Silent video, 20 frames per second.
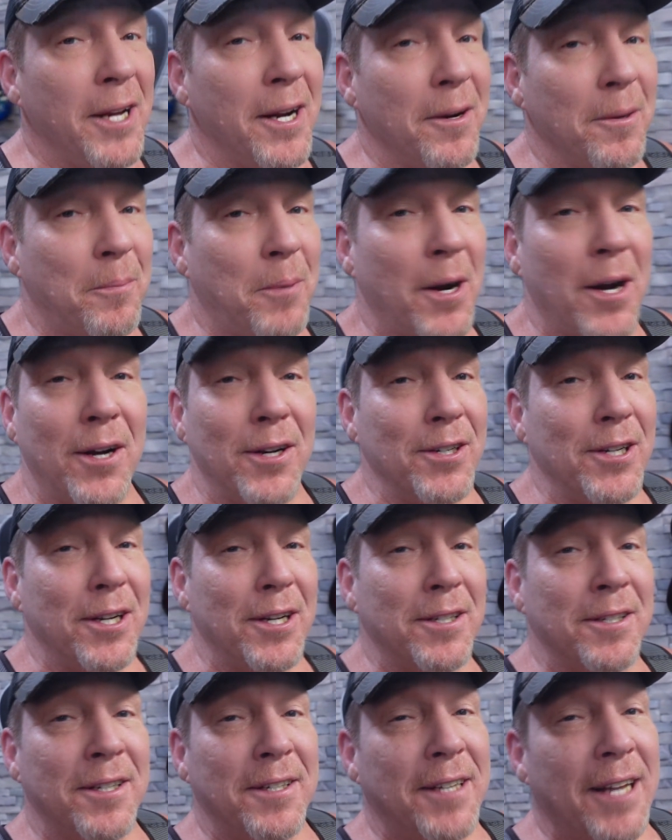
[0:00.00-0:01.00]
there to pawn
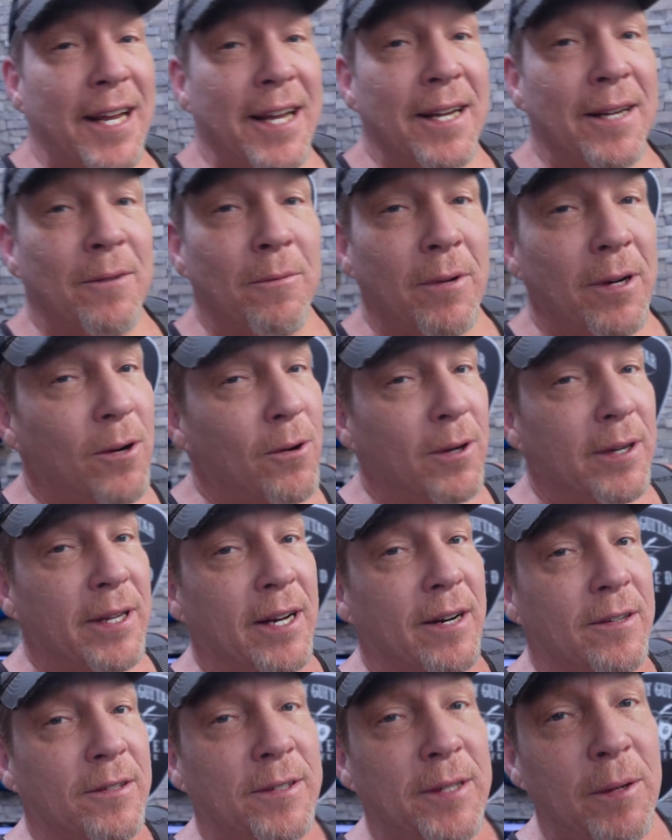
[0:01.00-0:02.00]
nothing today. We're going
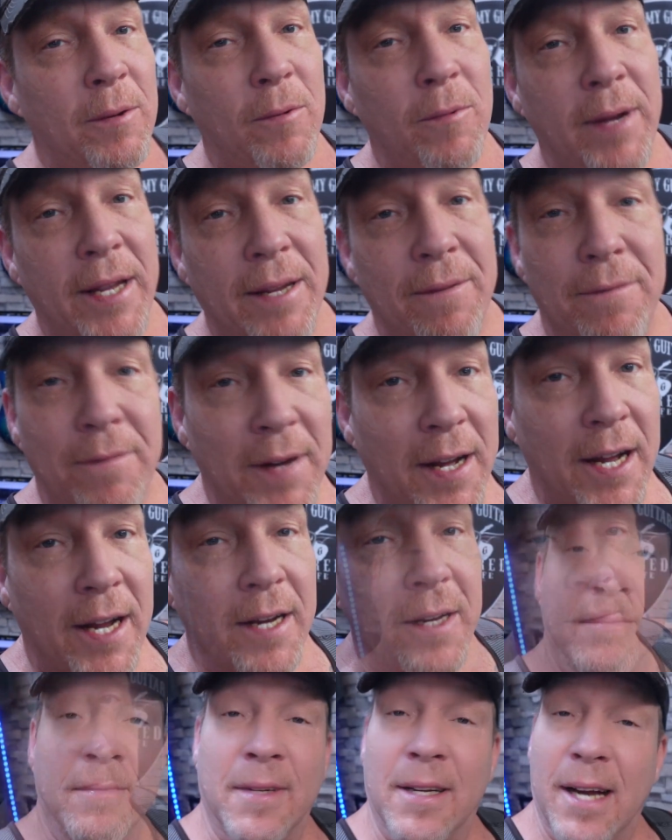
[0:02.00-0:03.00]
there to see what we can
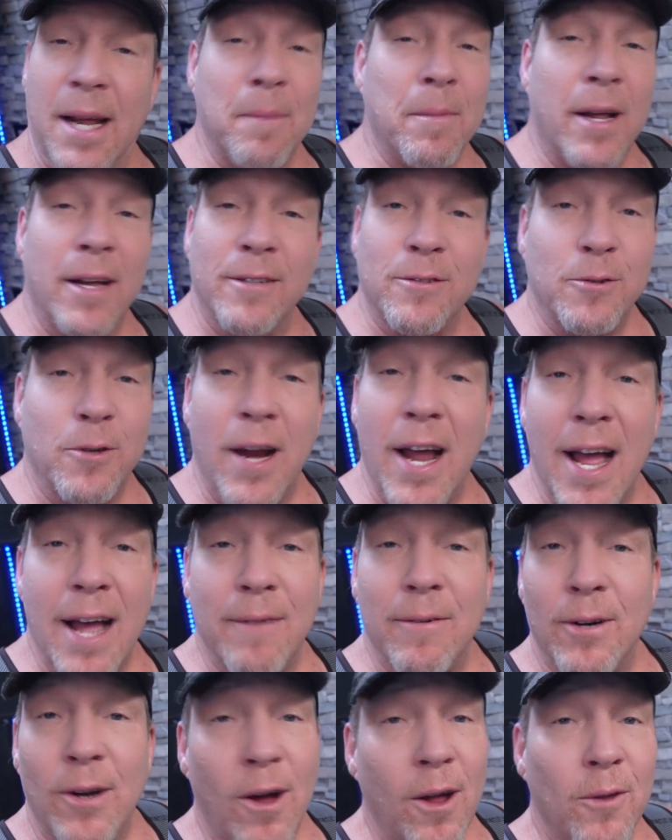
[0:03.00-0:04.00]
find. And I'm not
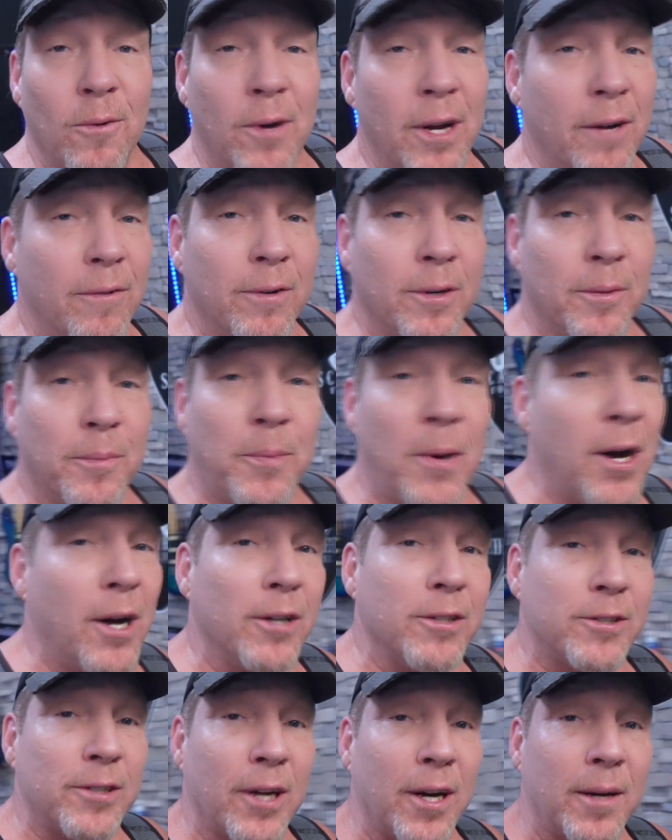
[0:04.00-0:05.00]
driving all the way over to the
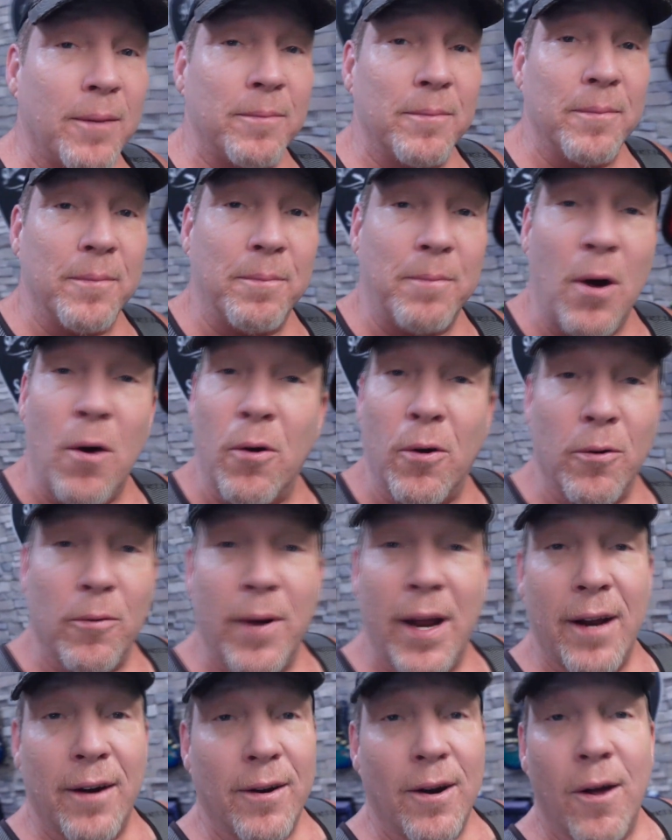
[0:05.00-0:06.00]
pawn shop, poking
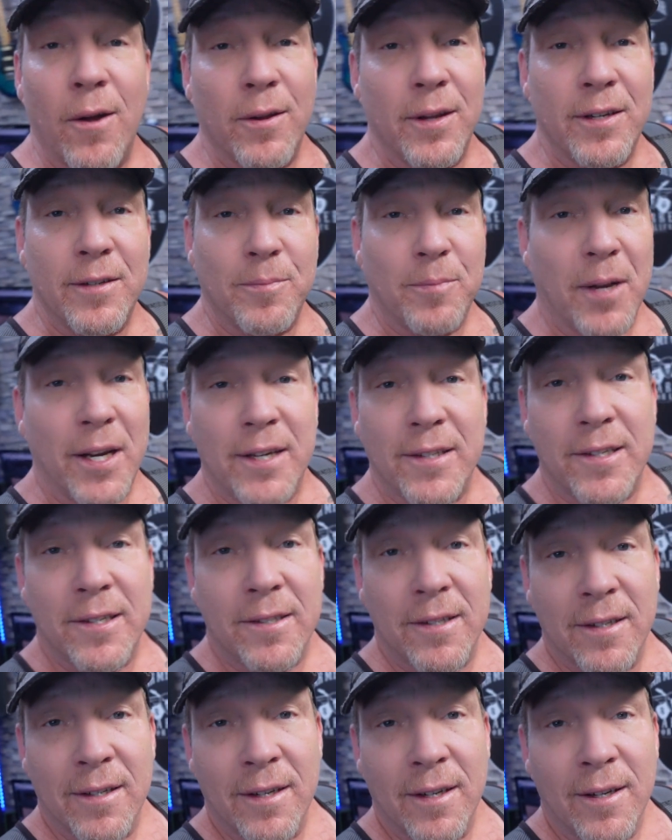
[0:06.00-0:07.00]
around in all these
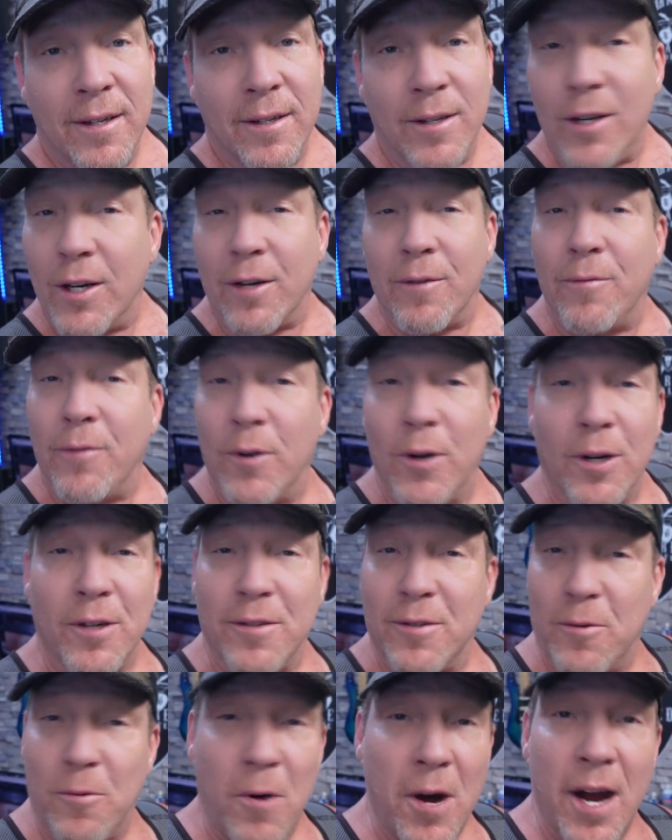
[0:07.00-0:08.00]
places, looking for a
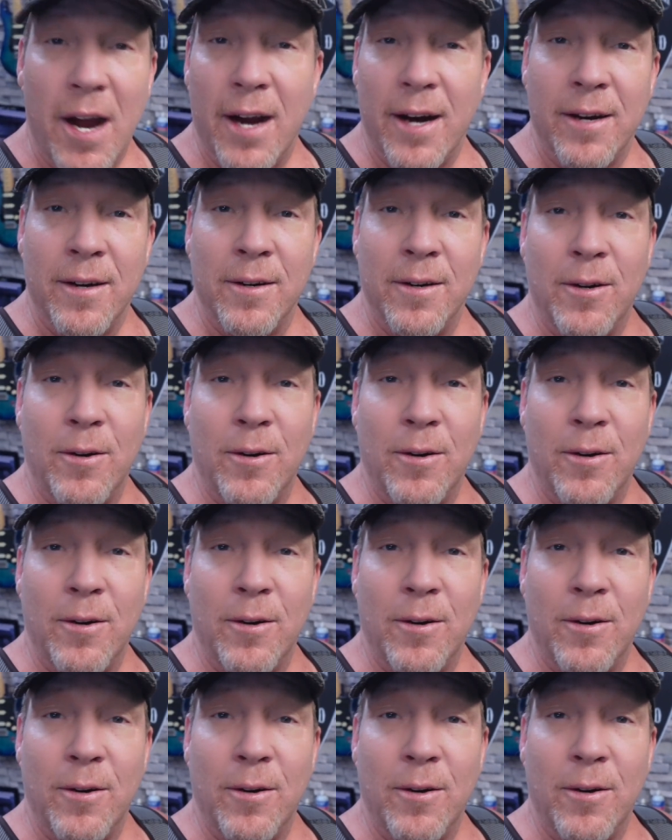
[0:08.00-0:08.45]
Squire